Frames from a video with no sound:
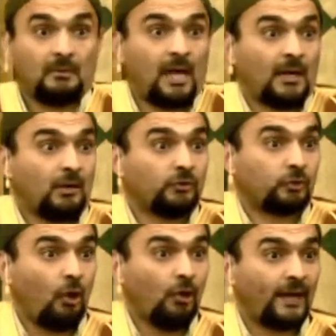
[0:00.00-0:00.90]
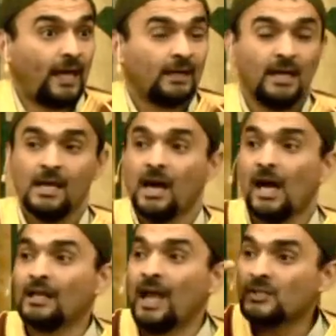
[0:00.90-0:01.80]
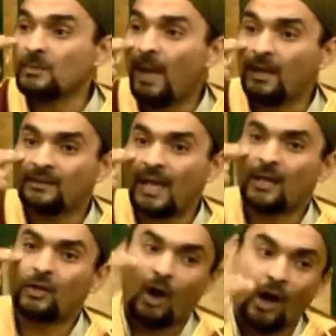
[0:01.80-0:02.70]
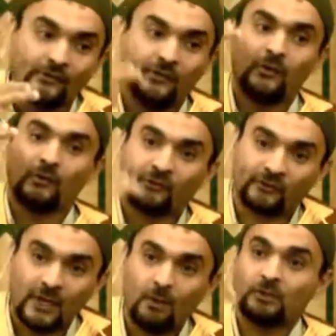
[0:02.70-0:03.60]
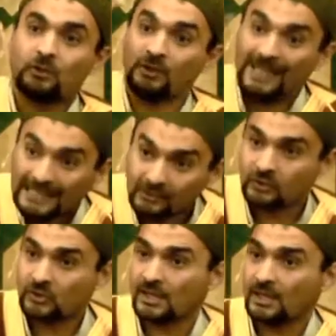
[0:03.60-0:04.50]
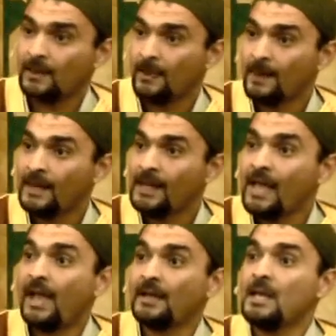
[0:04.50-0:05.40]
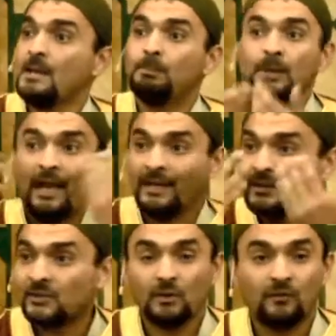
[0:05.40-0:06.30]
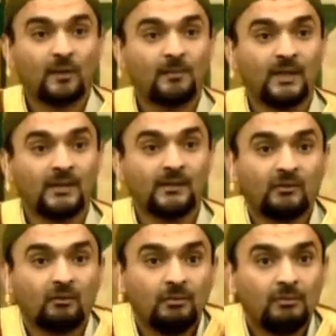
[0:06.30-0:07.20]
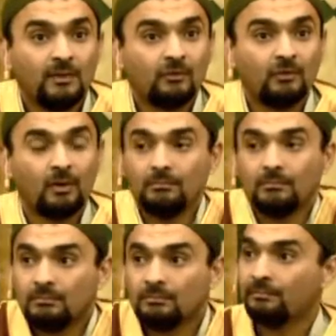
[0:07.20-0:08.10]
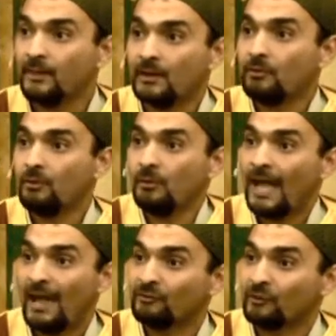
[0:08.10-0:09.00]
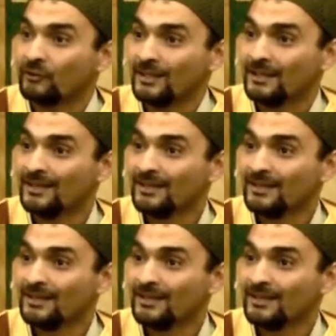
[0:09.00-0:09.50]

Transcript: You can't control that. Allah subhanahu wa ta'ala causes you to see what you need to see, and He blinds you from things that you, that you, don't, that you don't have to see.